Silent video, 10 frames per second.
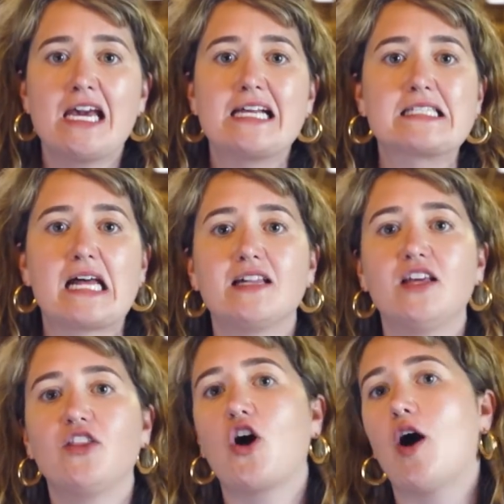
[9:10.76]
It's
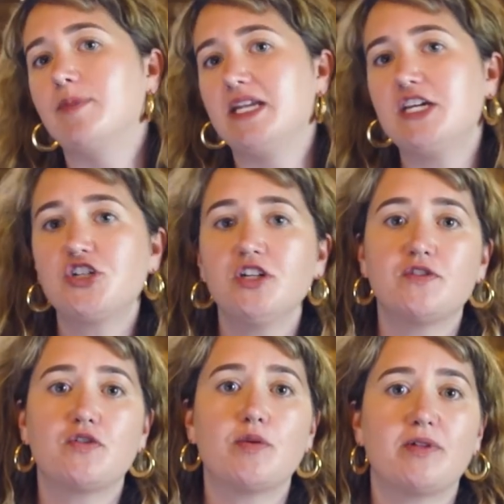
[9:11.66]
likely the combination of
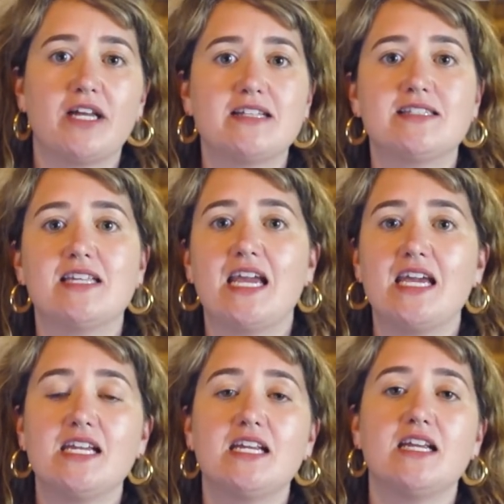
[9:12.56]
different plants that
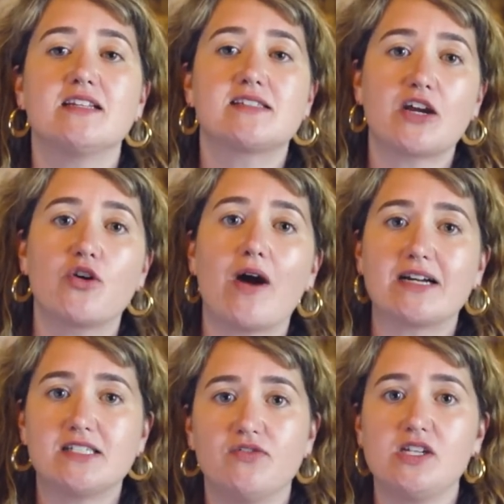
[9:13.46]
aided in the
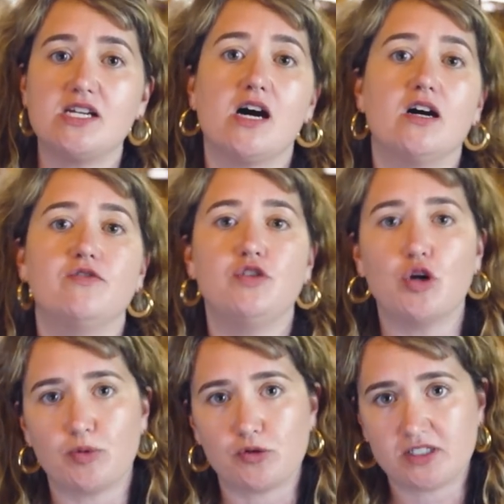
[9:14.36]
psychoactivity of
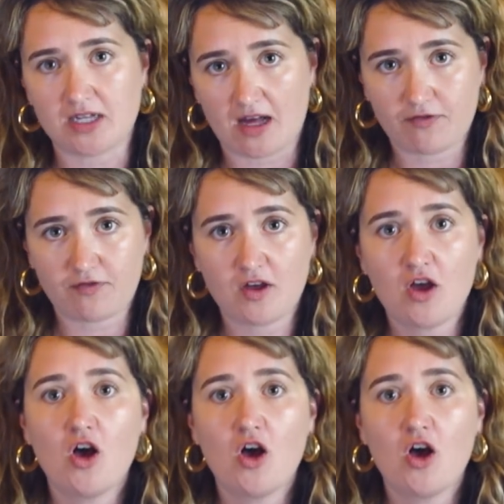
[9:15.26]
yopo snuff.